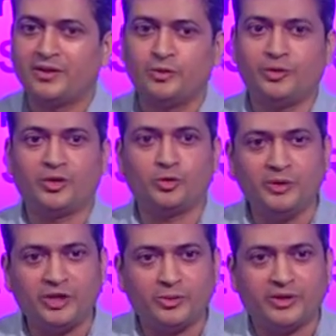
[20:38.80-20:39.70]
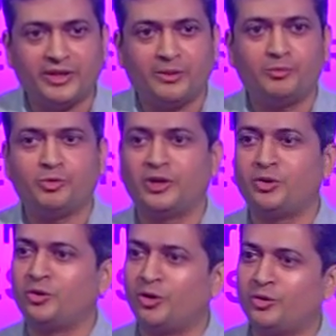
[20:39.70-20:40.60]
You get to meet with them, you get
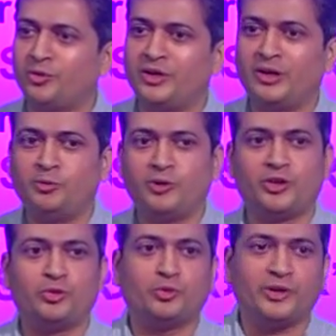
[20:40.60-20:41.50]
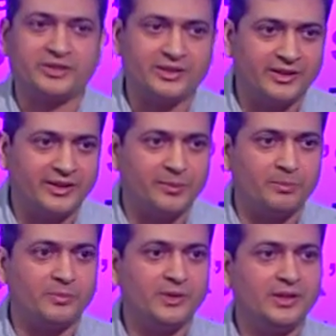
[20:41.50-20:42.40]
to talk to them, you get to question
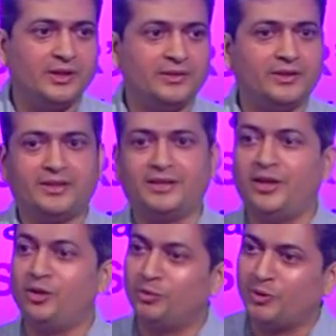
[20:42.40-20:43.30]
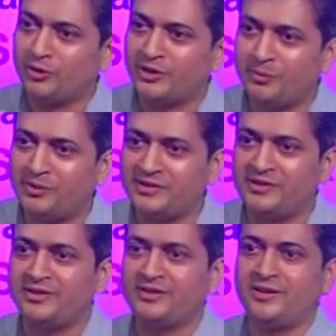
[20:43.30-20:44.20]
them. They tell you about their
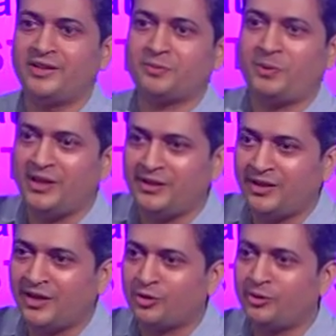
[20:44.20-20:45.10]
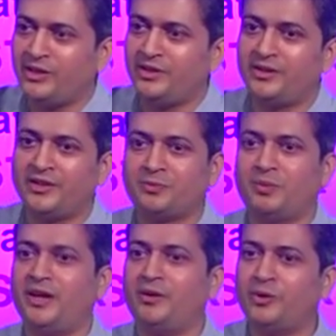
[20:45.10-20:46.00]
business, they explain the ROE, they
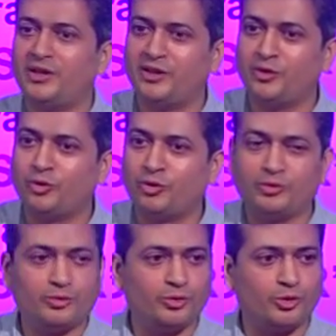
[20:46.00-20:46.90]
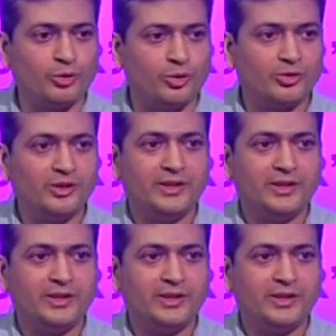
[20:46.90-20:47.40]
explain where they're going to grow,